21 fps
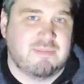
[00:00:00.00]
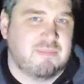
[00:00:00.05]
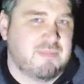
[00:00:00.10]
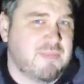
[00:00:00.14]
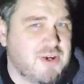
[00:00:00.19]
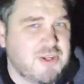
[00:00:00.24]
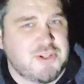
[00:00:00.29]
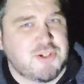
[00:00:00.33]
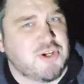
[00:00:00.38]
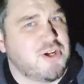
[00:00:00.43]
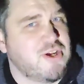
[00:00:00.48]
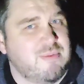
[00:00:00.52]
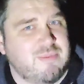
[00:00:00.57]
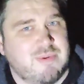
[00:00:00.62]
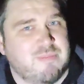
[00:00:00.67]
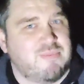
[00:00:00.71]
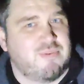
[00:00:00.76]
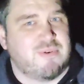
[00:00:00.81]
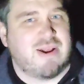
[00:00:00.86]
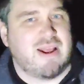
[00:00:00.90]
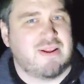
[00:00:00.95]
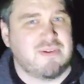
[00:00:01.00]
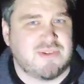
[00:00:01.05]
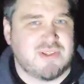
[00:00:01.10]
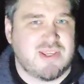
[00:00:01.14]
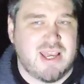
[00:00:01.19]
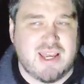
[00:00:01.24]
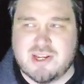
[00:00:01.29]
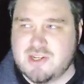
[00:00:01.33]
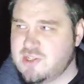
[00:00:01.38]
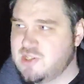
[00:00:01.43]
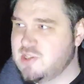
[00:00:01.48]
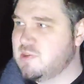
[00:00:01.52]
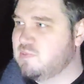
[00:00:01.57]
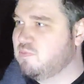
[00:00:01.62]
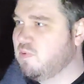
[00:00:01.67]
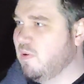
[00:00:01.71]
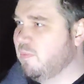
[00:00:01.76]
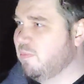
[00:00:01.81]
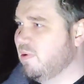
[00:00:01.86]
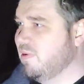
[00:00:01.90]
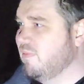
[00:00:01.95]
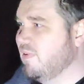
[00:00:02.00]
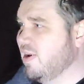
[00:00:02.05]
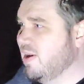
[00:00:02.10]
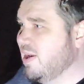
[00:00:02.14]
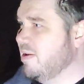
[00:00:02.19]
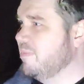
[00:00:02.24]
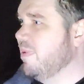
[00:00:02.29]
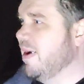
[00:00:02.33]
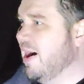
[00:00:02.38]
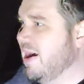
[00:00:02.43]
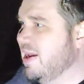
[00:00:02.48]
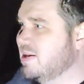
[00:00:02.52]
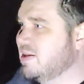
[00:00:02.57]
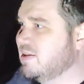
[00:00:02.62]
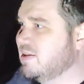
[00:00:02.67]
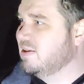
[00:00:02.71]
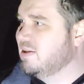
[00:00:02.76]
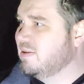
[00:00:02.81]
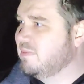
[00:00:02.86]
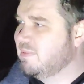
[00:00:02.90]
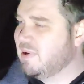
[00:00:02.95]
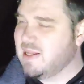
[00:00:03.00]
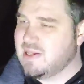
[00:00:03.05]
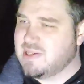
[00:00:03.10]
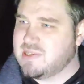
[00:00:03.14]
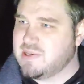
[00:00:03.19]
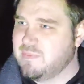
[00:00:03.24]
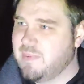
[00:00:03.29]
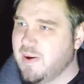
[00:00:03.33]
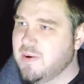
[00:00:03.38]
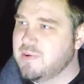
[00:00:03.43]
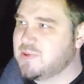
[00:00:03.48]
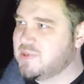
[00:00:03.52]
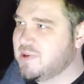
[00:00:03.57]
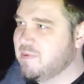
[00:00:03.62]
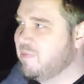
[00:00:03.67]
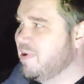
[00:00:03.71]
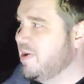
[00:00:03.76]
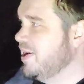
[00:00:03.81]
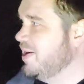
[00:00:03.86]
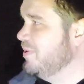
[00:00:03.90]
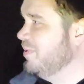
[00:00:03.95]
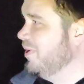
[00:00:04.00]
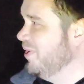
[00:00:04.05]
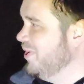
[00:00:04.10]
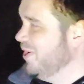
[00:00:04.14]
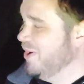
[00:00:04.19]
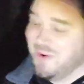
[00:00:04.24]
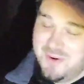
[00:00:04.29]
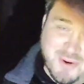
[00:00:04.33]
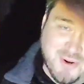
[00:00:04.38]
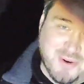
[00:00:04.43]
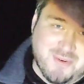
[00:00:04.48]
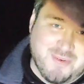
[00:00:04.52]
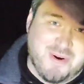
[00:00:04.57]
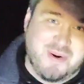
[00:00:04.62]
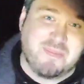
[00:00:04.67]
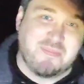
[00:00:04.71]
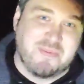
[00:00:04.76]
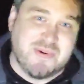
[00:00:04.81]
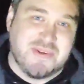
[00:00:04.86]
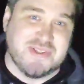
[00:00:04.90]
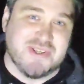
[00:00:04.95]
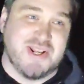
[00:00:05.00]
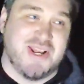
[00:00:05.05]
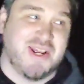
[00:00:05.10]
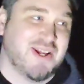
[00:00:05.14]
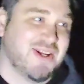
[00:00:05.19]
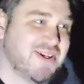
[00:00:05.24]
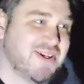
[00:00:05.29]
My German pronunciation is probably really bad. That's supposed to be, you are no longer a prisoner.